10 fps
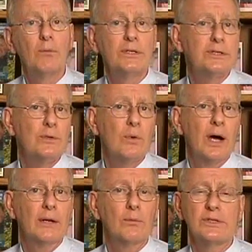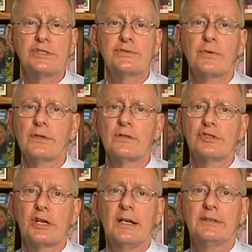what you want, which is for your
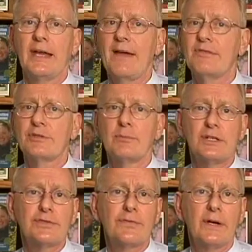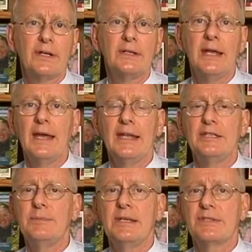child to have as much fun and
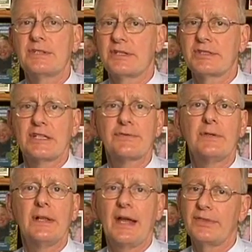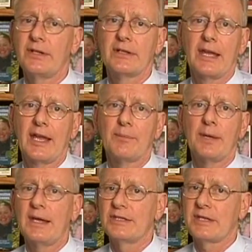to be as successful at their camp
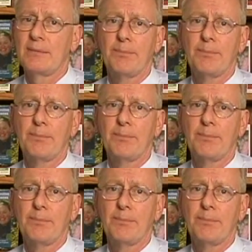as can